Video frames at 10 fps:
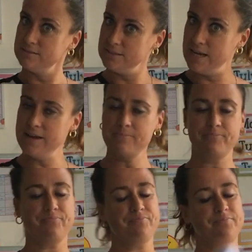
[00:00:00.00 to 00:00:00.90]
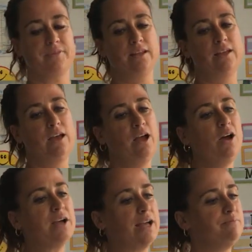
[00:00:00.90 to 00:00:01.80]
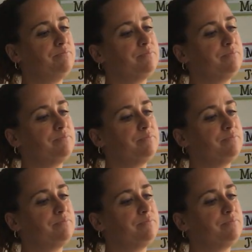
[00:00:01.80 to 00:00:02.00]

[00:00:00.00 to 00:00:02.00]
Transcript: Yeah? Okay.